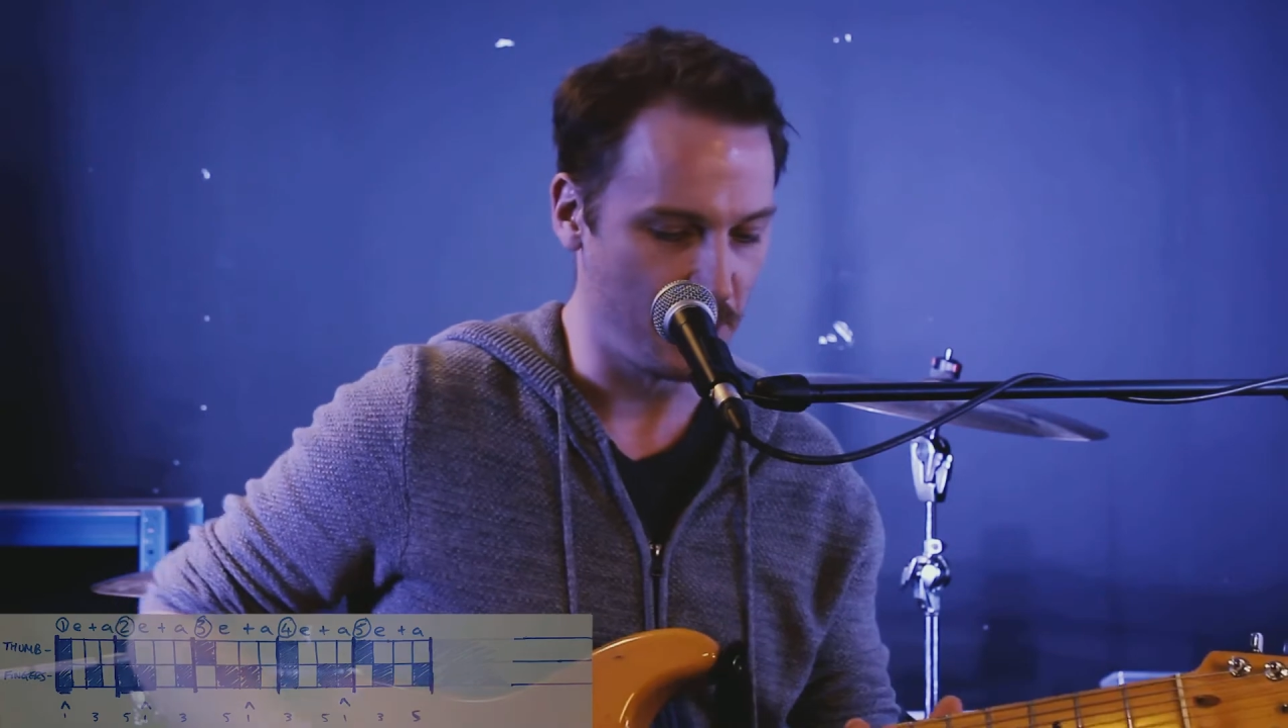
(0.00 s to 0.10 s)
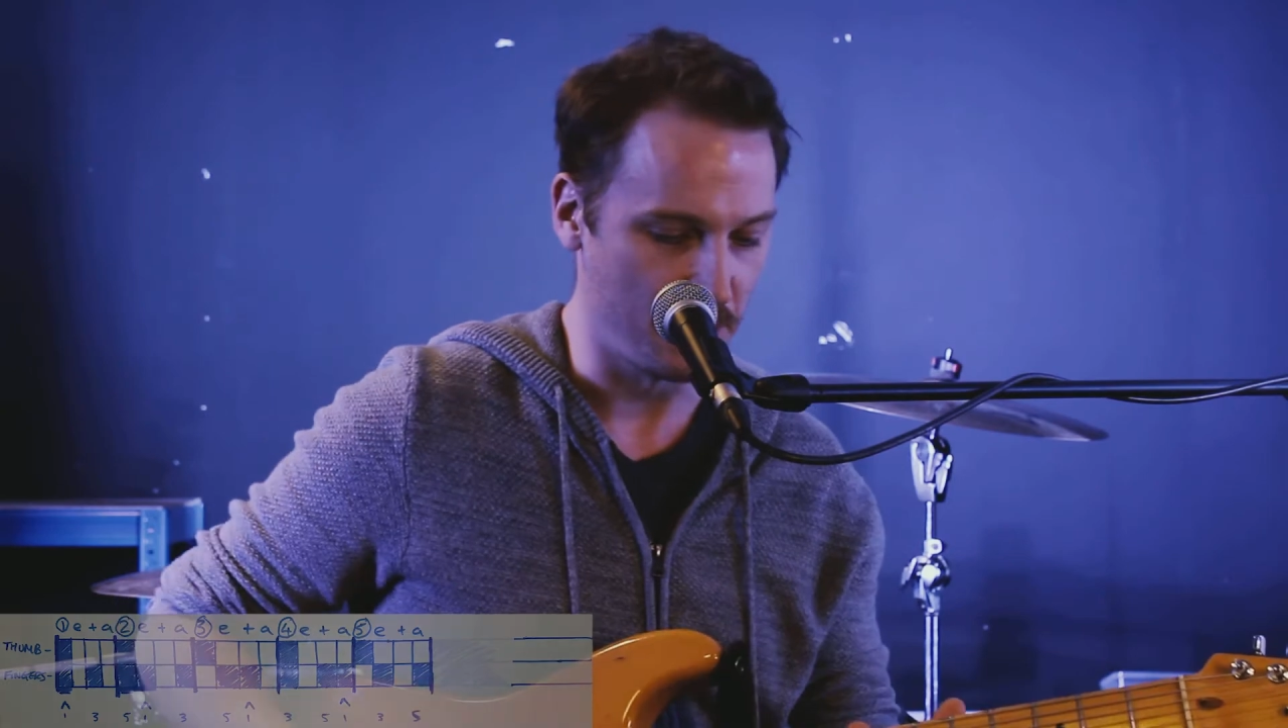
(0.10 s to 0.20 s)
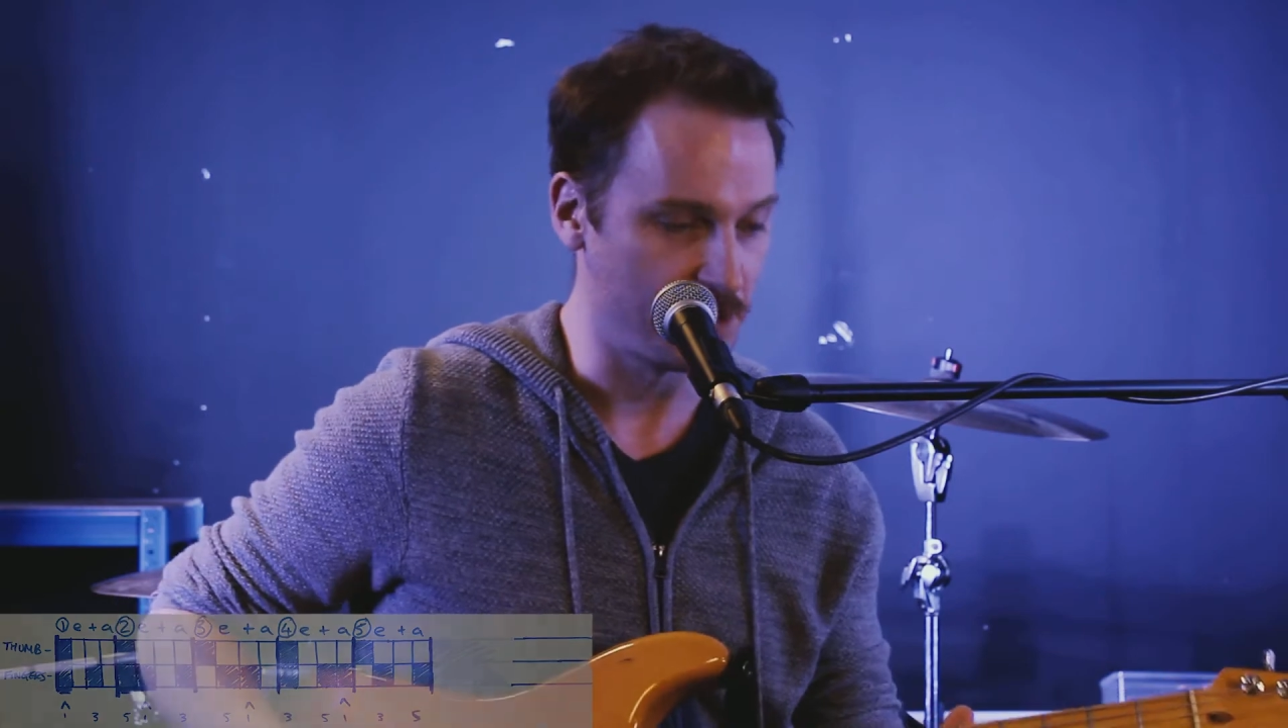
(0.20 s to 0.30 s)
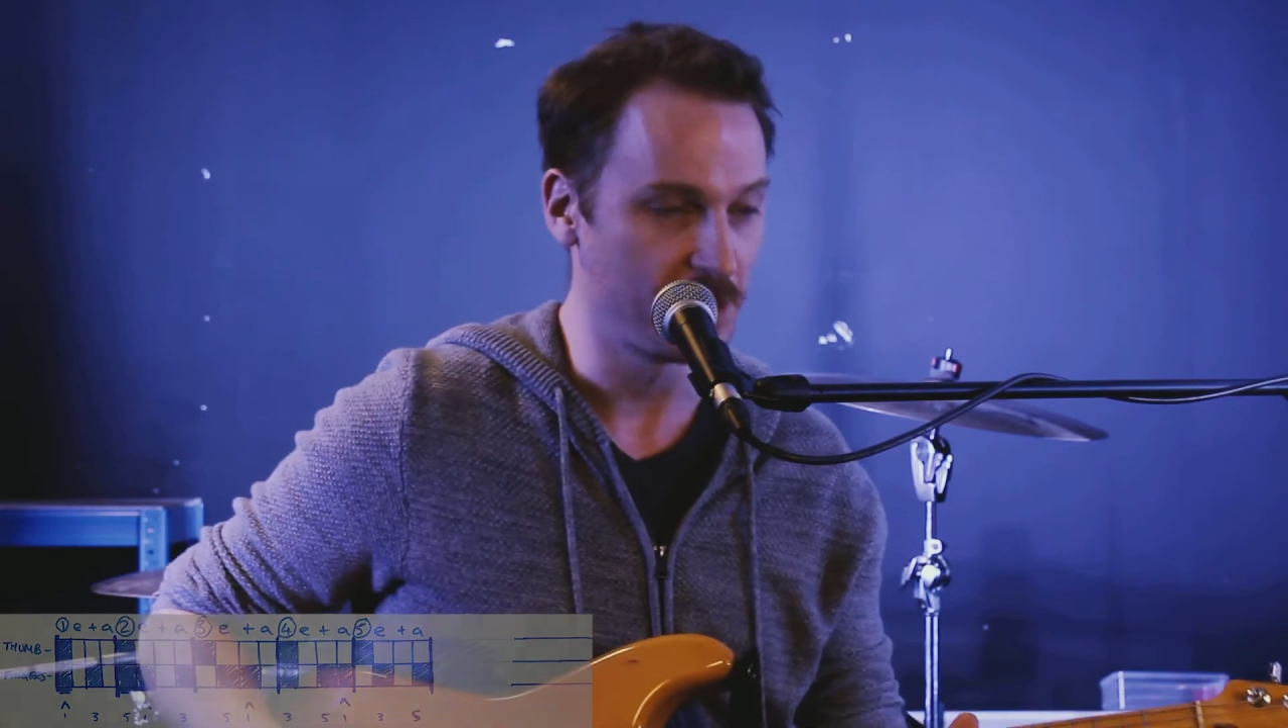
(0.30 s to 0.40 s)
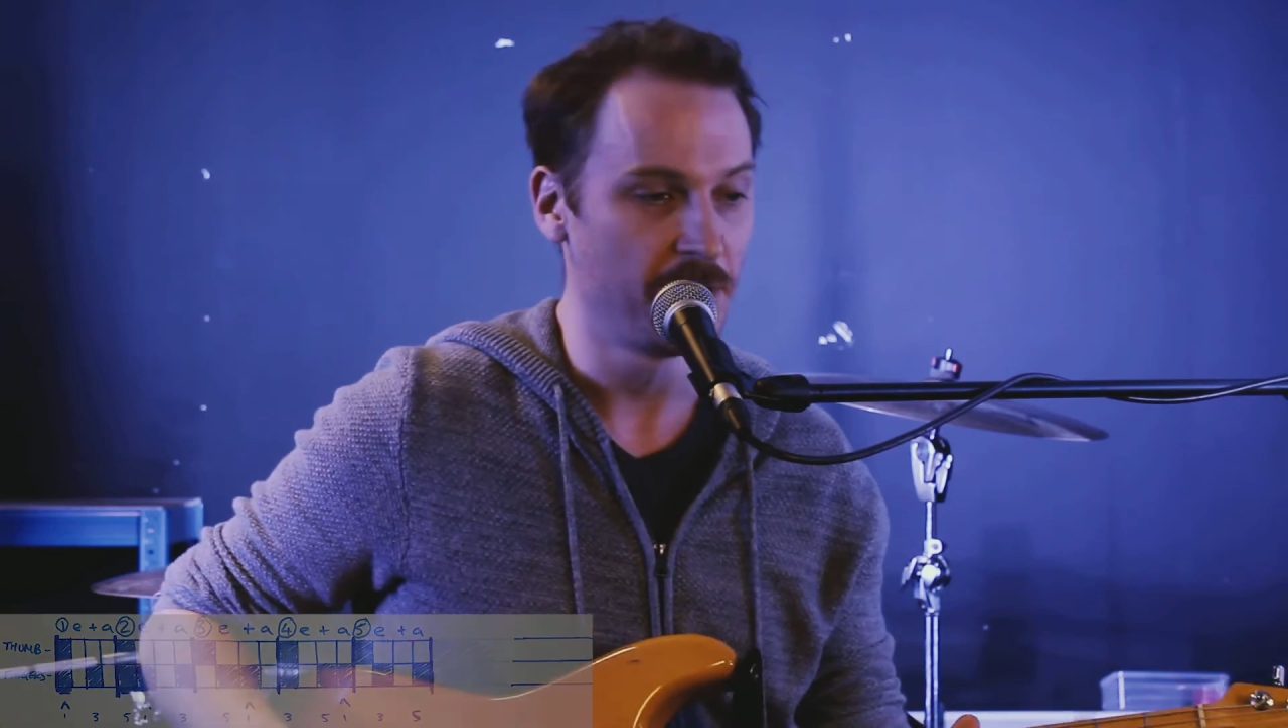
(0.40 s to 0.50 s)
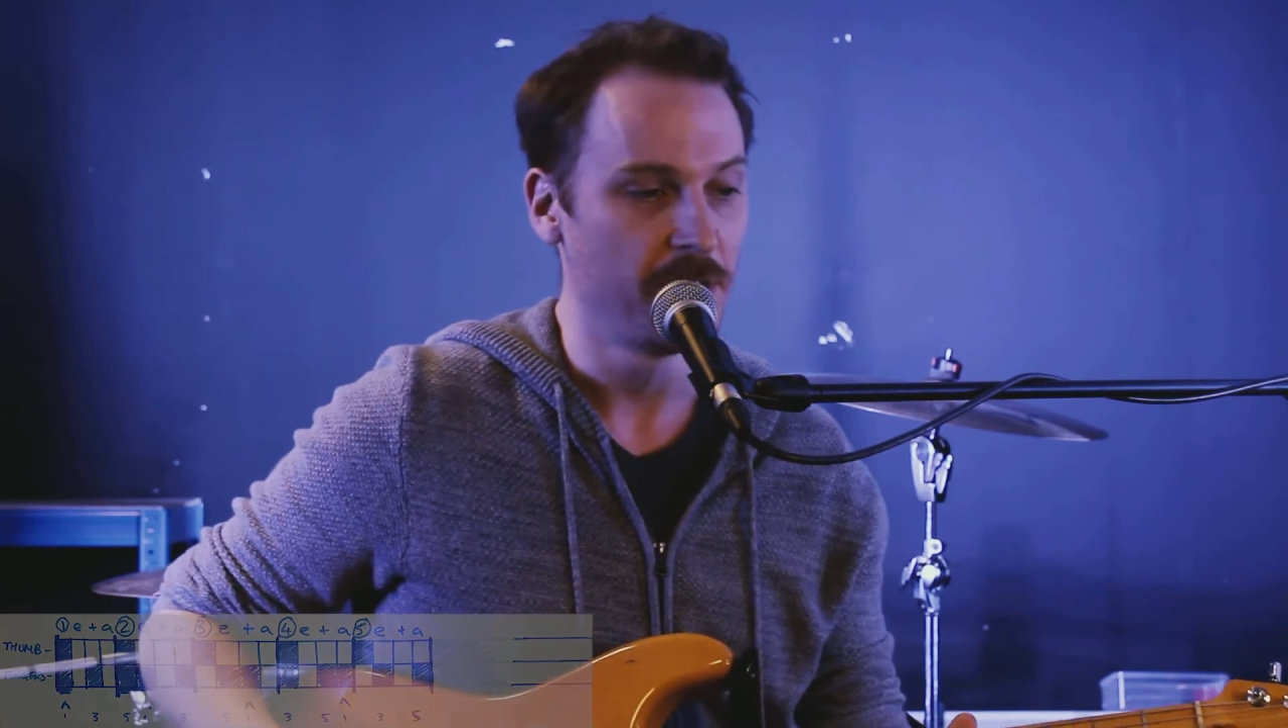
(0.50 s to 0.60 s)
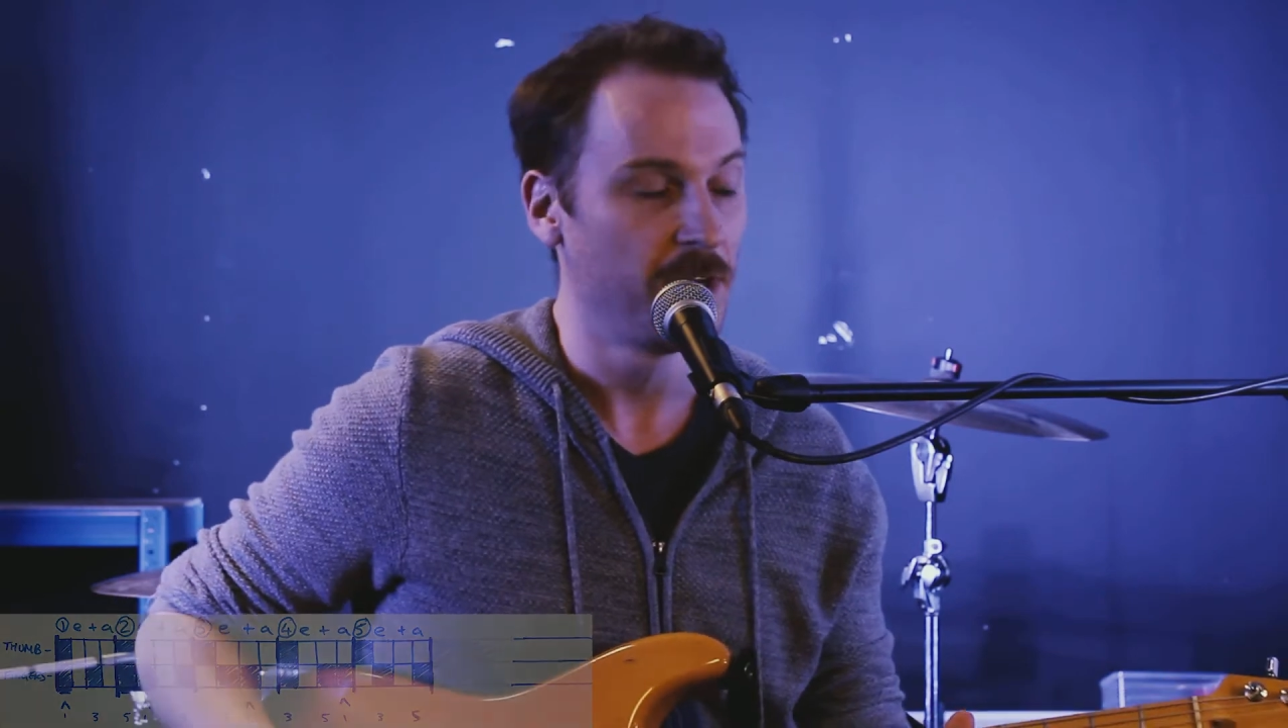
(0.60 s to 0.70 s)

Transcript: pulse.